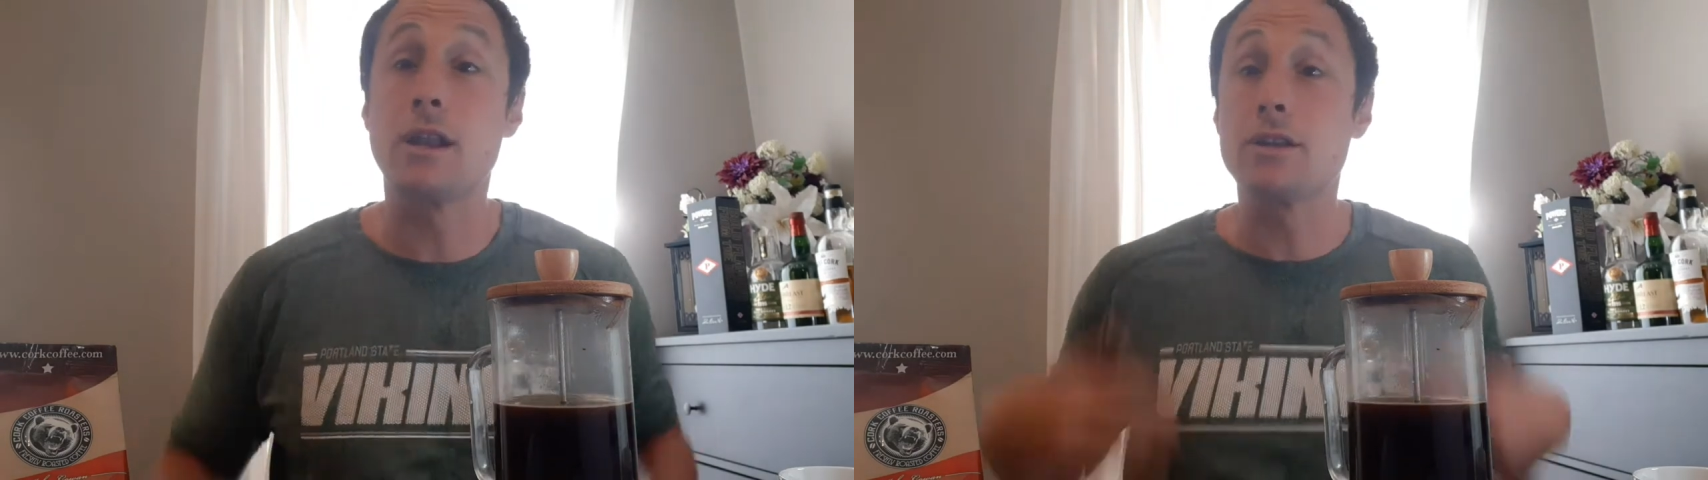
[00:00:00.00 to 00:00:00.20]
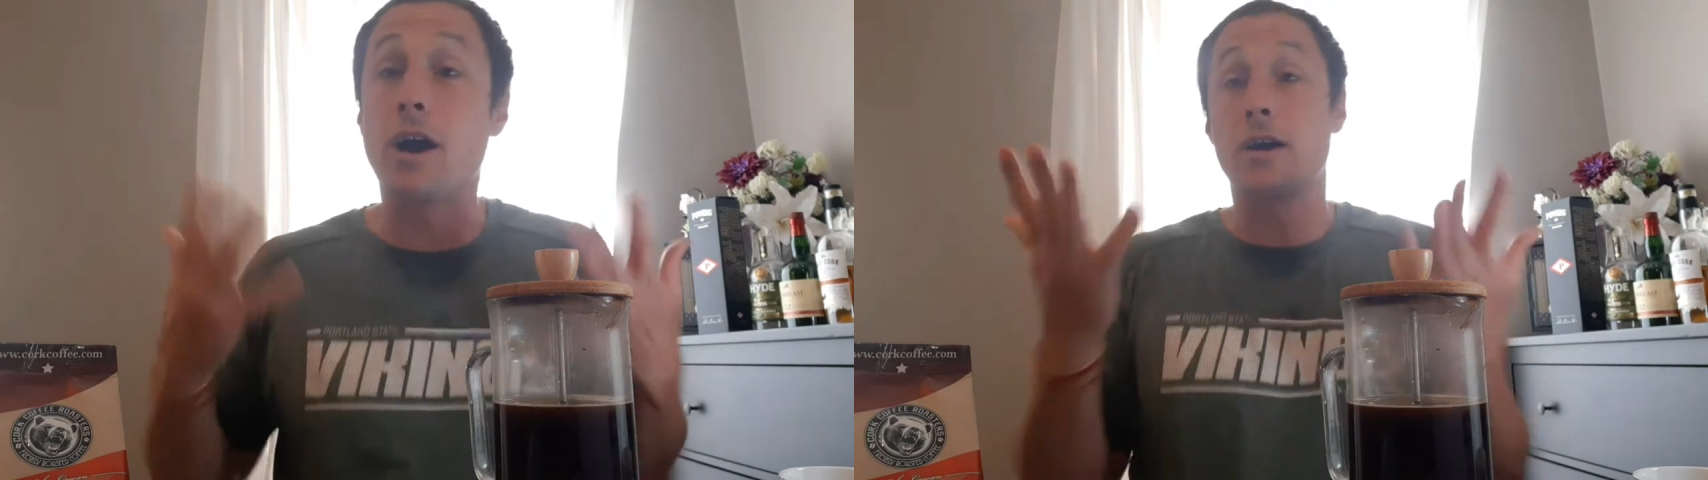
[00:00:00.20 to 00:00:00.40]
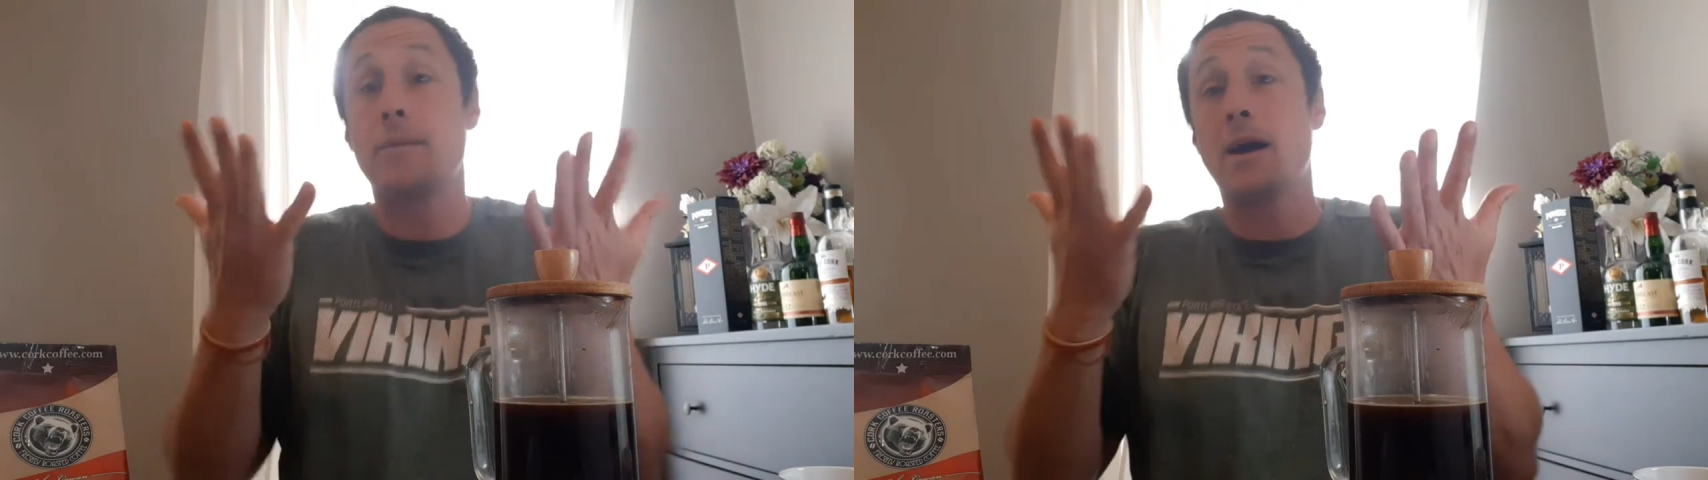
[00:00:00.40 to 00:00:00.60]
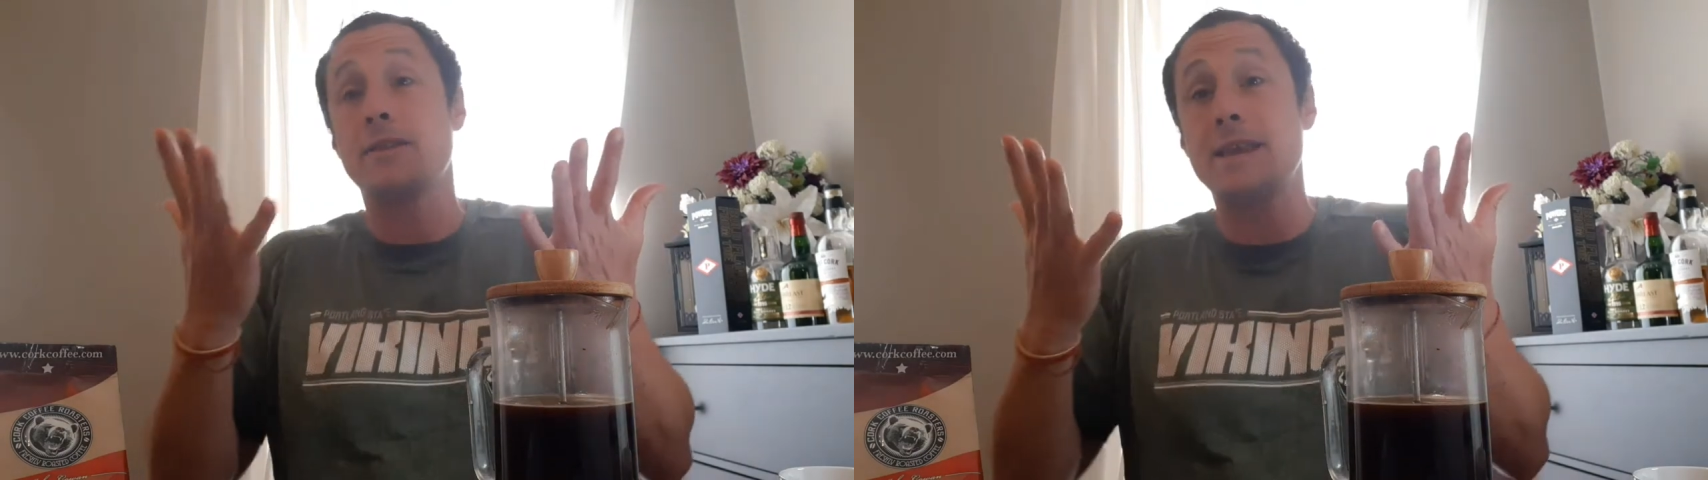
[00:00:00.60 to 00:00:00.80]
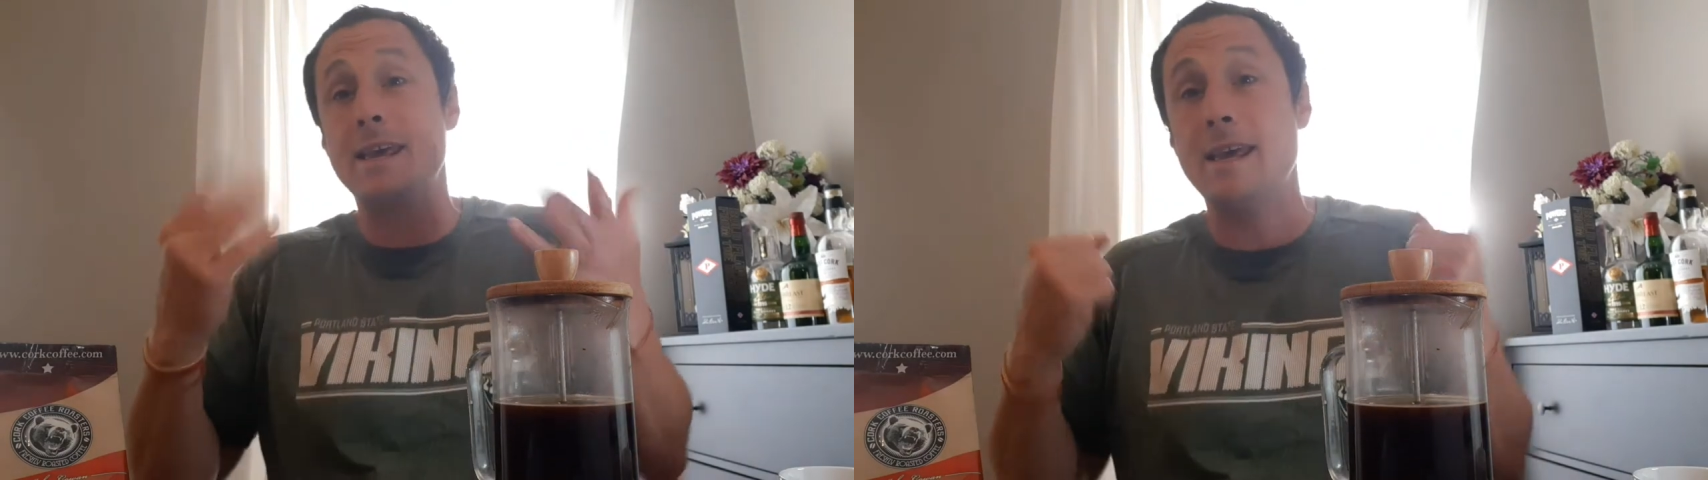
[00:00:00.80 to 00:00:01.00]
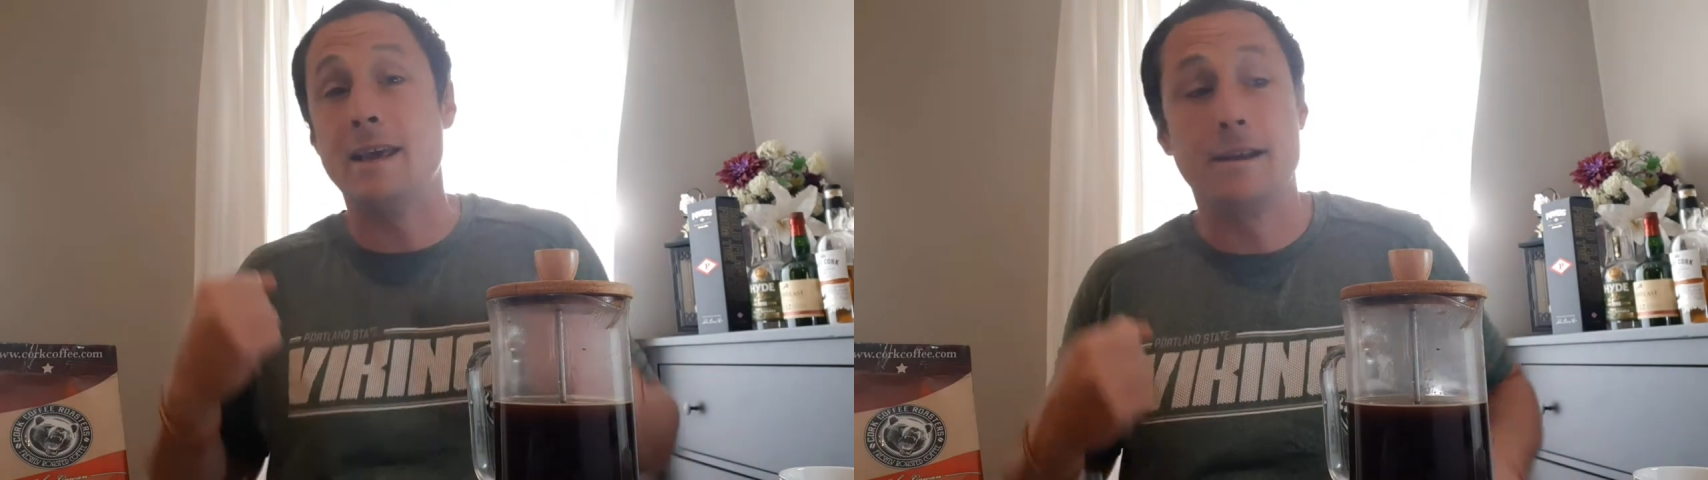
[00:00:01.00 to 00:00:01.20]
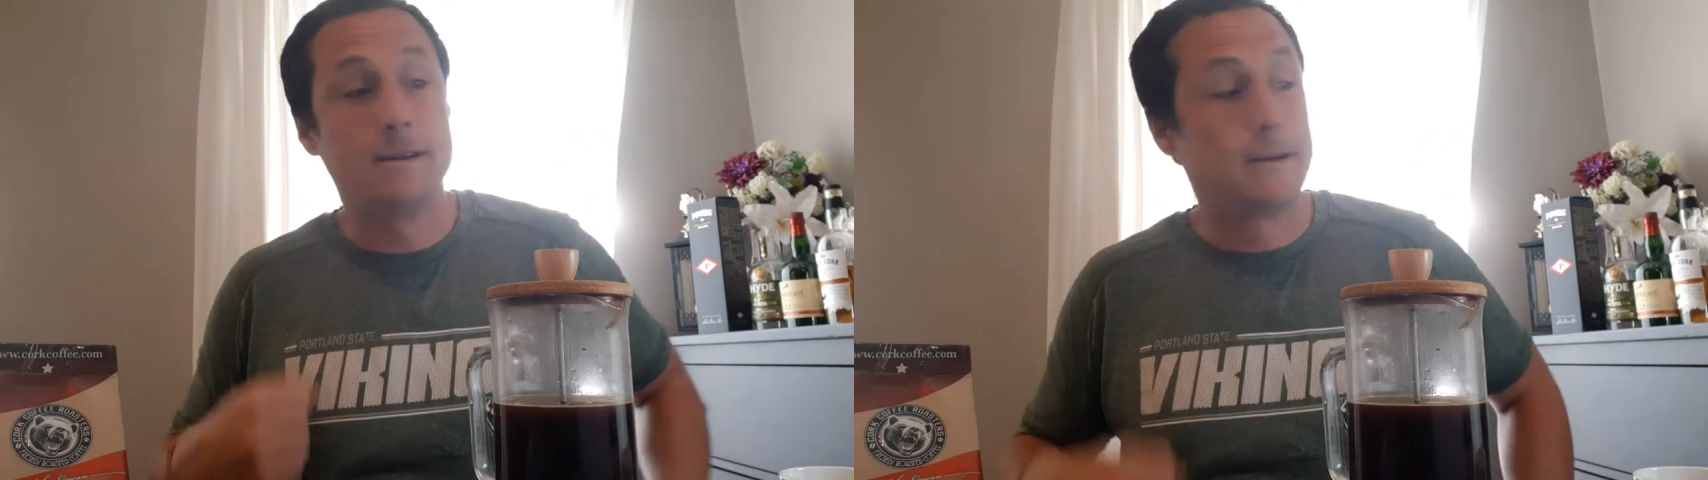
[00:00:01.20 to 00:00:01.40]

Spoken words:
to talk about the